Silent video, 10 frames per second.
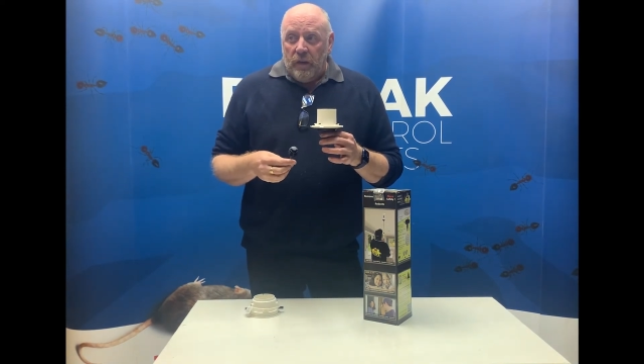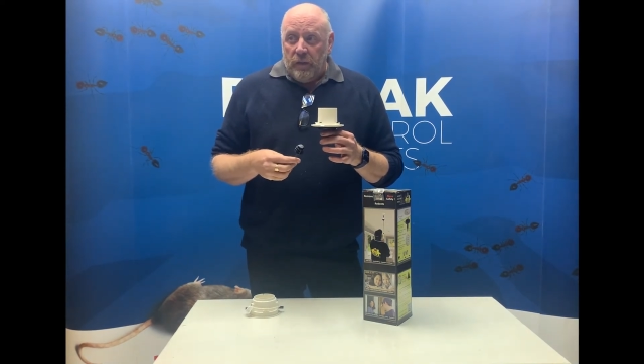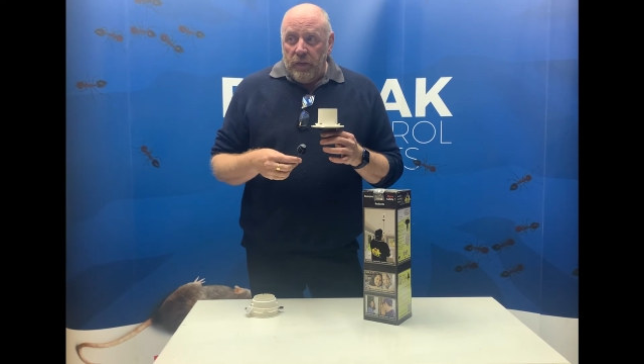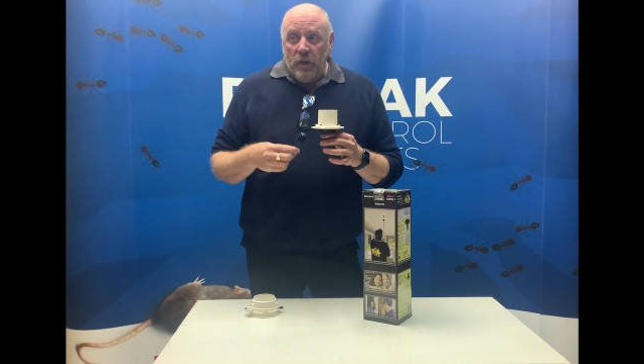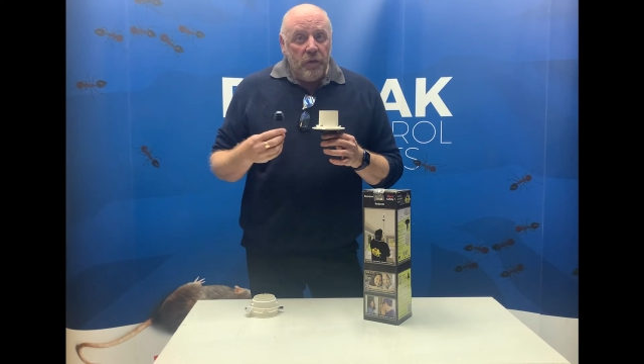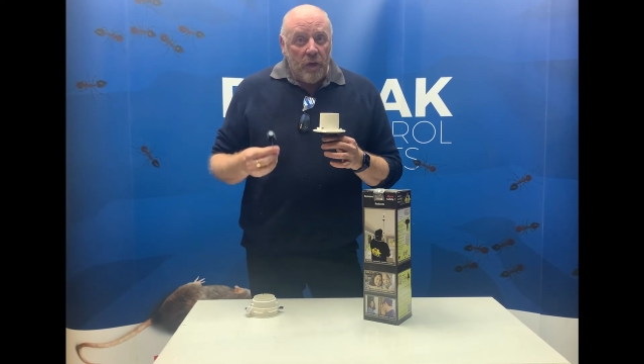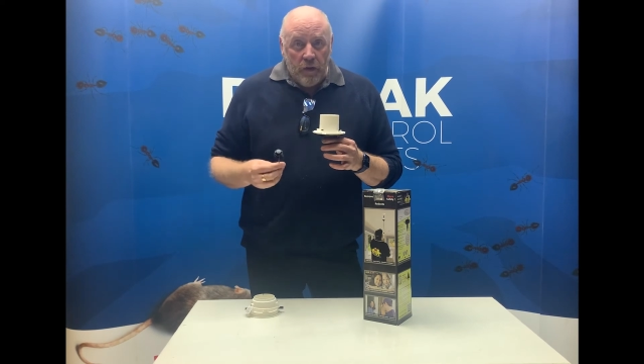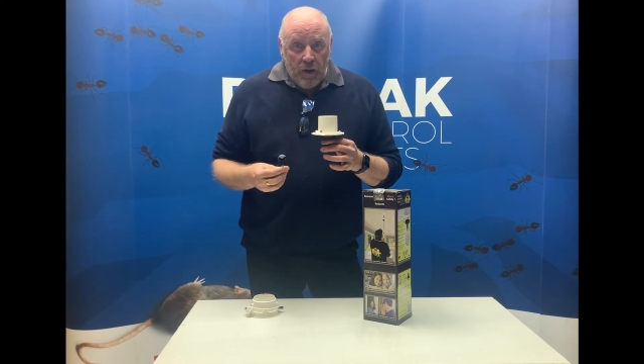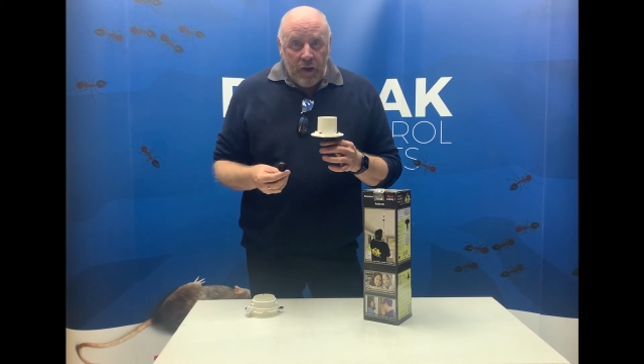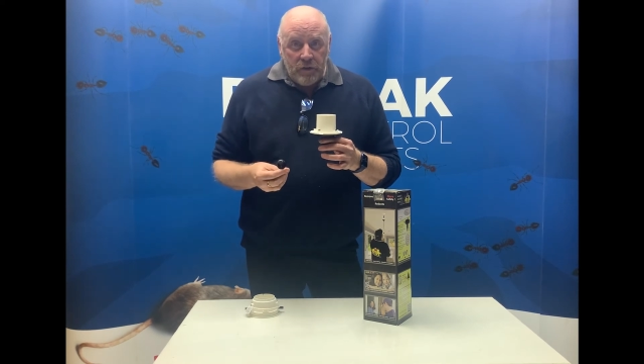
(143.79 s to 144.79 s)
the
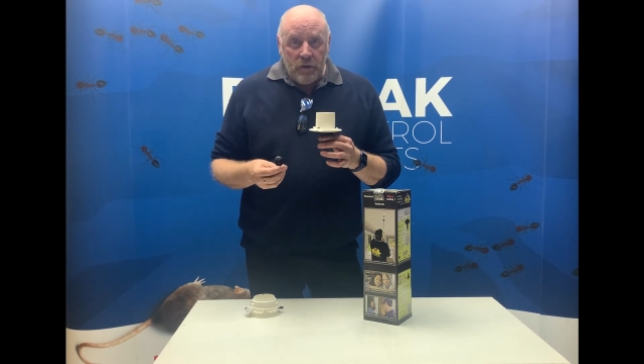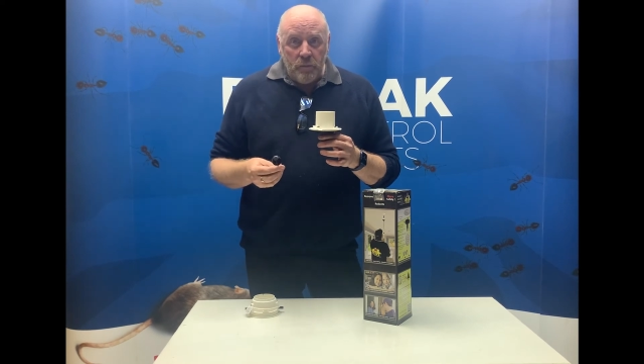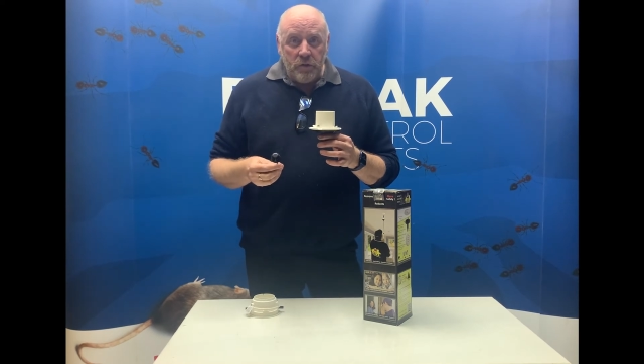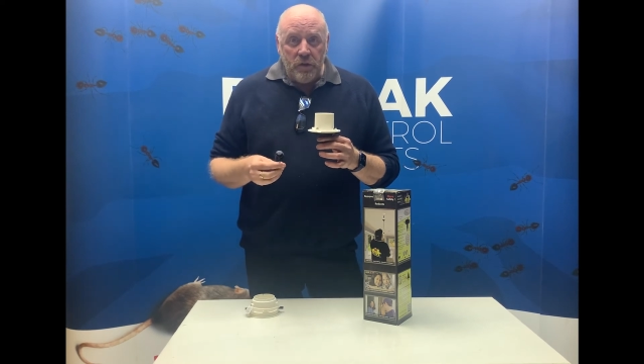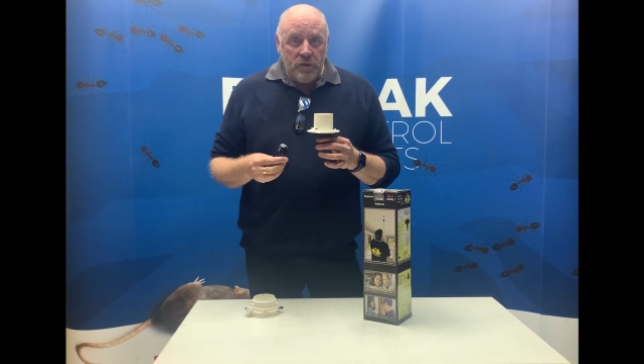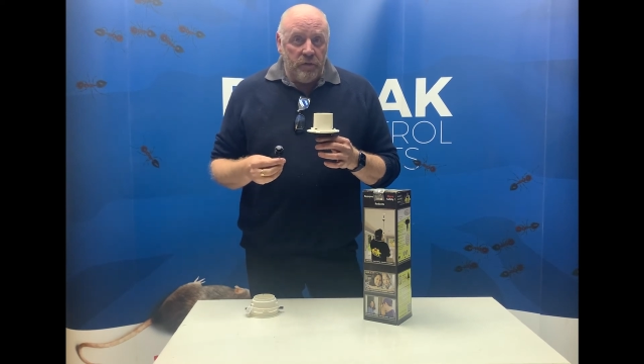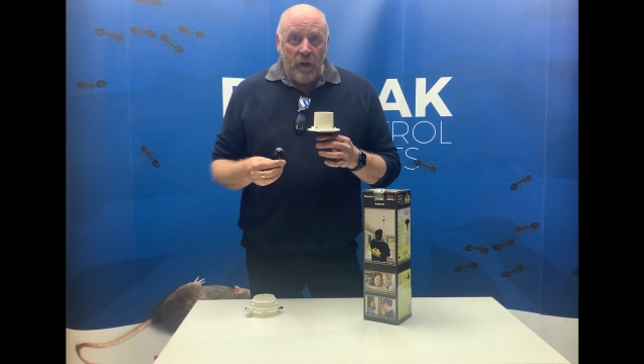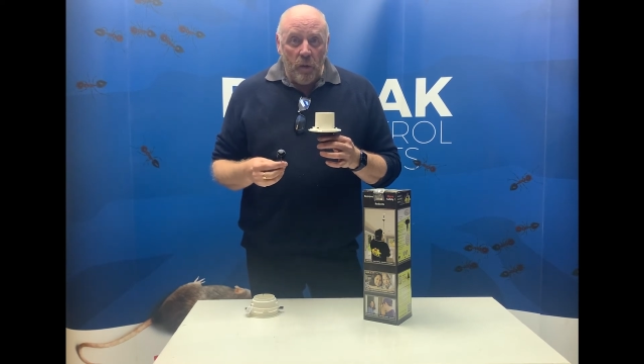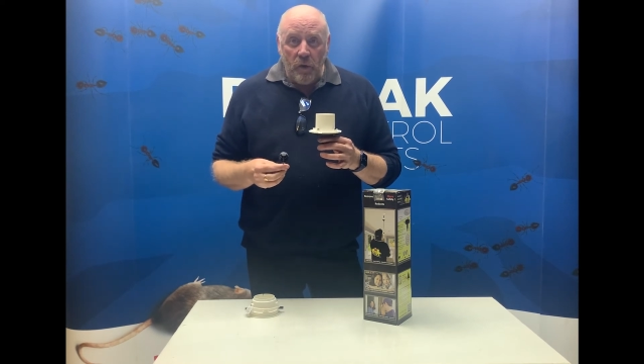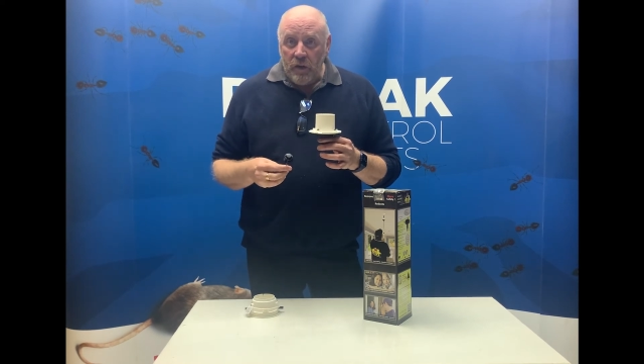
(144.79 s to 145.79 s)
other items that's
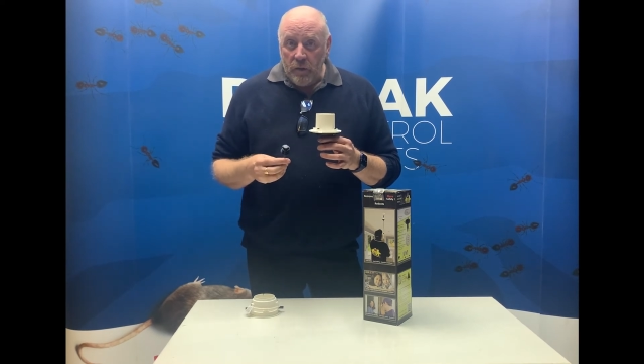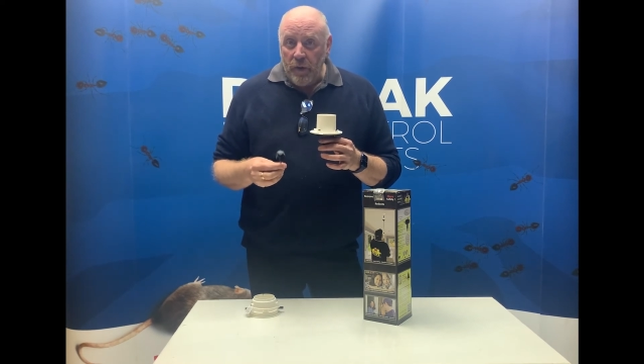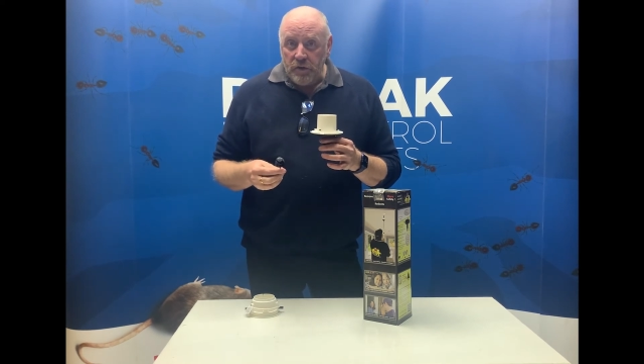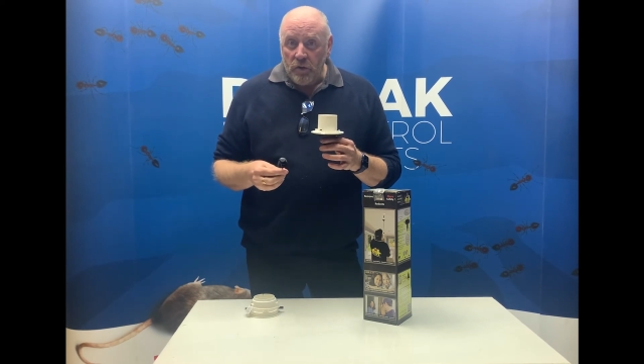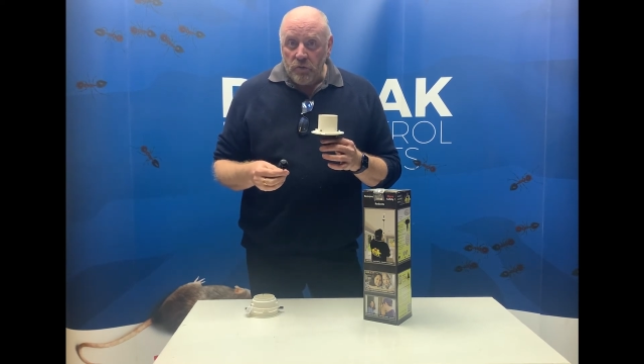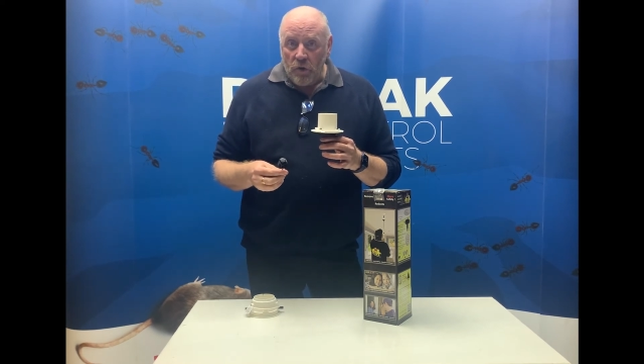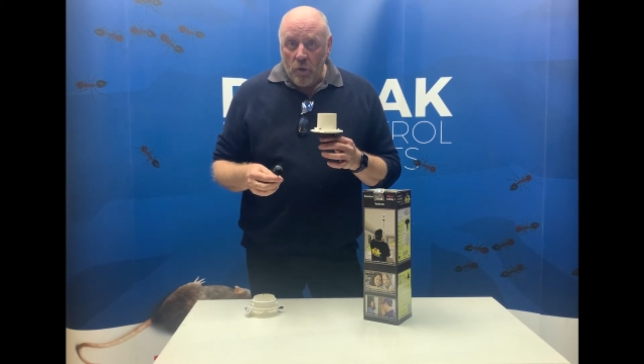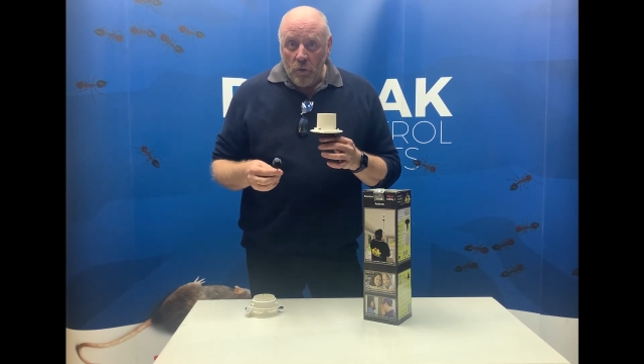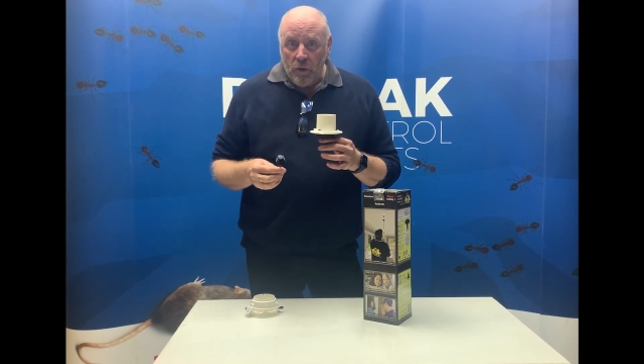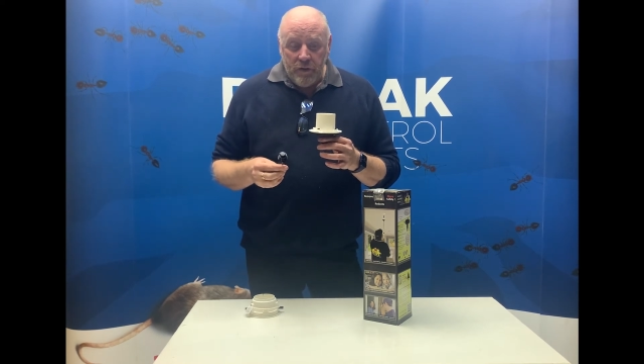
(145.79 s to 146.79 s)
available in the pest
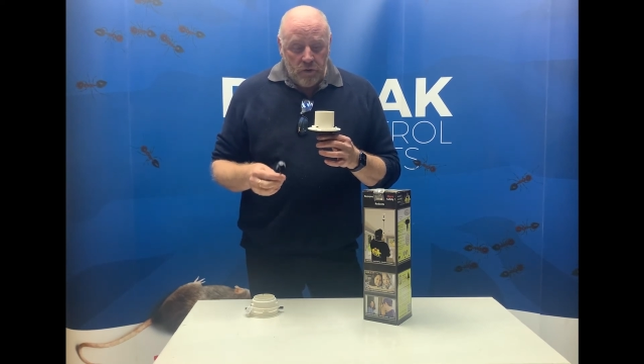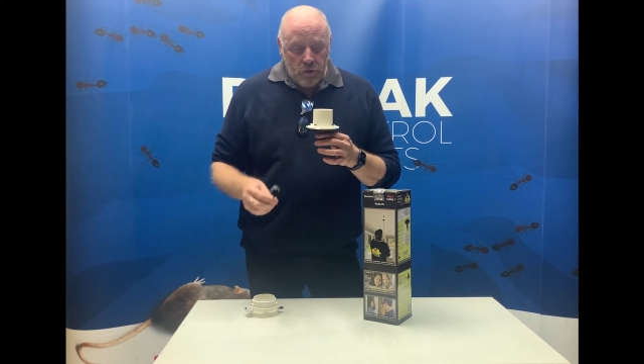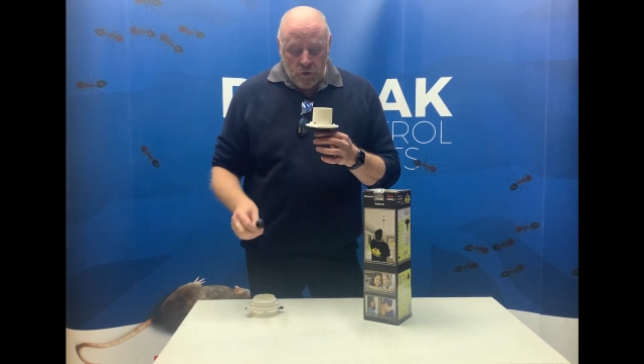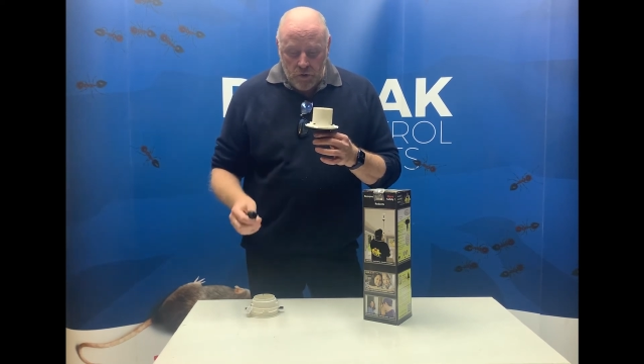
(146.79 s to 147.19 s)
control industry.